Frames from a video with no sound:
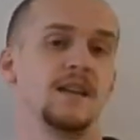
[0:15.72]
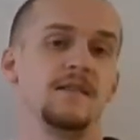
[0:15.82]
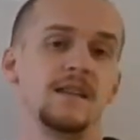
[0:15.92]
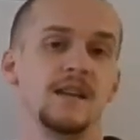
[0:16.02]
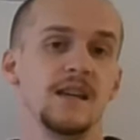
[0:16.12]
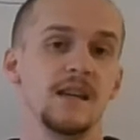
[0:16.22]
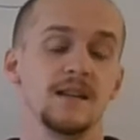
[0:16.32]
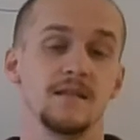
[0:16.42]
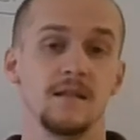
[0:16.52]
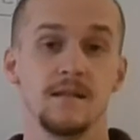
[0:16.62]

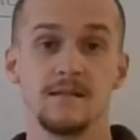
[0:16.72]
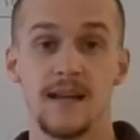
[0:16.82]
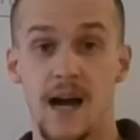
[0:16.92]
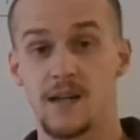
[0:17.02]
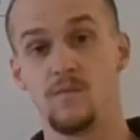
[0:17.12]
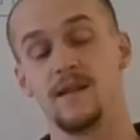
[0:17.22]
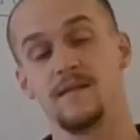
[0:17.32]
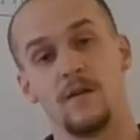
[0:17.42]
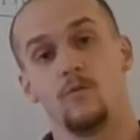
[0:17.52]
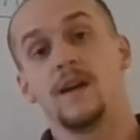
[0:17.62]
the
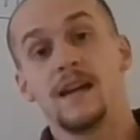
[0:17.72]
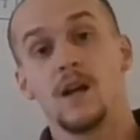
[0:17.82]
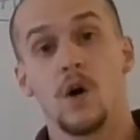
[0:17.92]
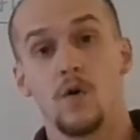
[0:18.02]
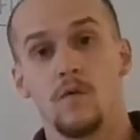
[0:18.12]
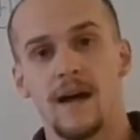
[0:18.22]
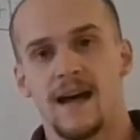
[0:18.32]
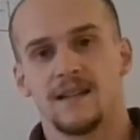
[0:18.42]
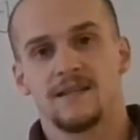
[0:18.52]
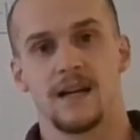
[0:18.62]
document that we know
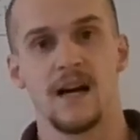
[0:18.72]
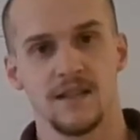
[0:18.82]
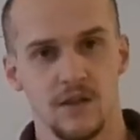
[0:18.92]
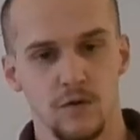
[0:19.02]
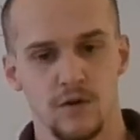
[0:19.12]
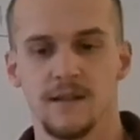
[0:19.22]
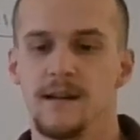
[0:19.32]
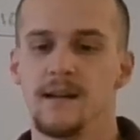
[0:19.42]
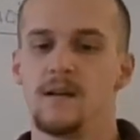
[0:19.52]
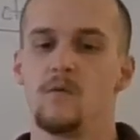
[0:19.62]
as the Constitution,
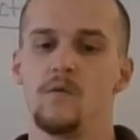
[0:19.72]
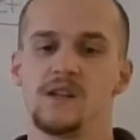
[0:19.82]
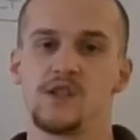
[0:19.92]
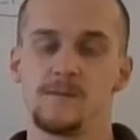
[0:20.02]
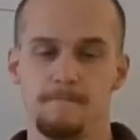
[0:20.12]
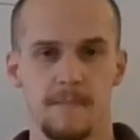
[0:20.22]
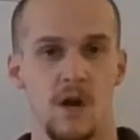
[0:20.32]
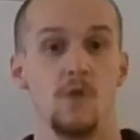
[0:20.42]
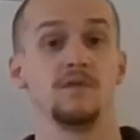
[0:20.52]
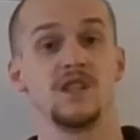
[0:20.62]
which
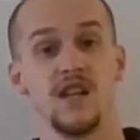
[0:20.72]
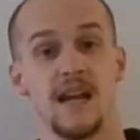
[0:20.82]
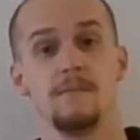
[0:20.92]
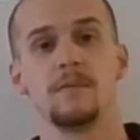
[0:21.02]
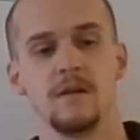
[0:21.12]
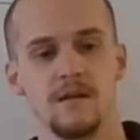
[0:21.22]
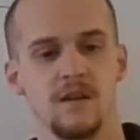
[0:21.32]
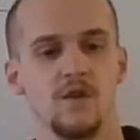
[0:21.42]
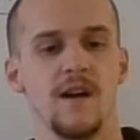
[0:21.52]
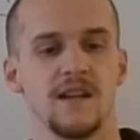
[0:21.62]
helps shape
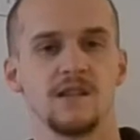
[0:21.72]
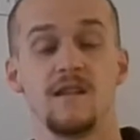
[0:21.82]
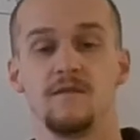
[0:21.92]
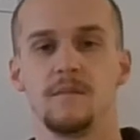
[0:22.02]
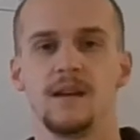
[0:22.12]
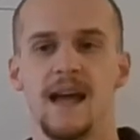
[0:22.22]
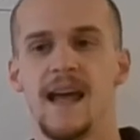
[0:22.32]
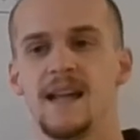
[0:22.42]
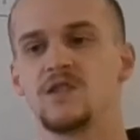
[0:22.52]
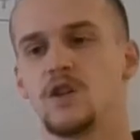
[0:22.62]
the U.S. government.
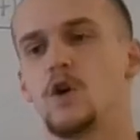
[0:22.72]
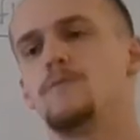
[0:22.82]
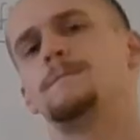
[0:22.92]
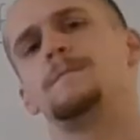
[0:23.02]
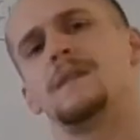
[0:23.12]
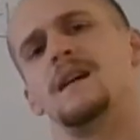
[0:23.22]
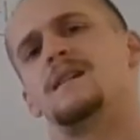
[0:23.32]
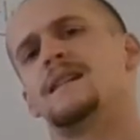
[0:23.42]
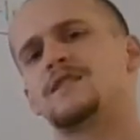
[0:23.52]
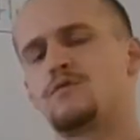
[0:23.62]
And so
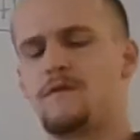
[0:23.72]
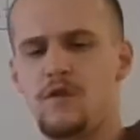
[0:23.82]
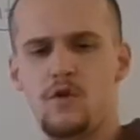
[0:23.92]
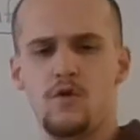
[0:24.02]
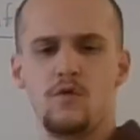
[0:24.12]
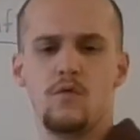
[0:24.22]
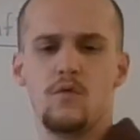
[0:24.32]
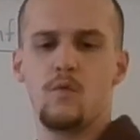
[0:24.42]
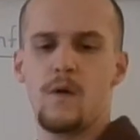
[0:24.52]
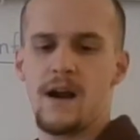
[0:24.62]
let's review
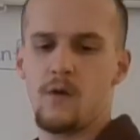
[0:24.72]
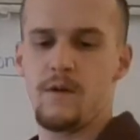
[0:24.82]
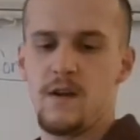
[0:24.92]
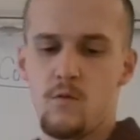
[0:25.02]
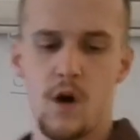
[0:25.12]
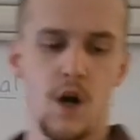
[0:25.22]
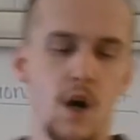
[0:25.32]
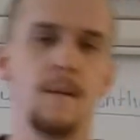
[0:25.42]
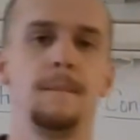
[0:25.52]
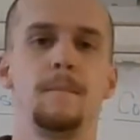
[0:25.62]
where we
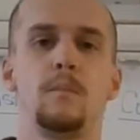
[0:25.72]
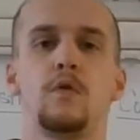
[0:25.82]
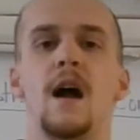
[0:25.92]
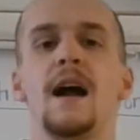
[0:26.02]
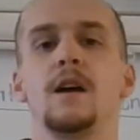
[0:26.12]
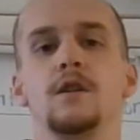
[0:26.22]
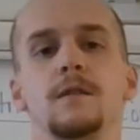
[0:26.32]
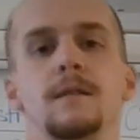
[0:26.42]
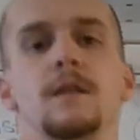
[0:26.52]
were prior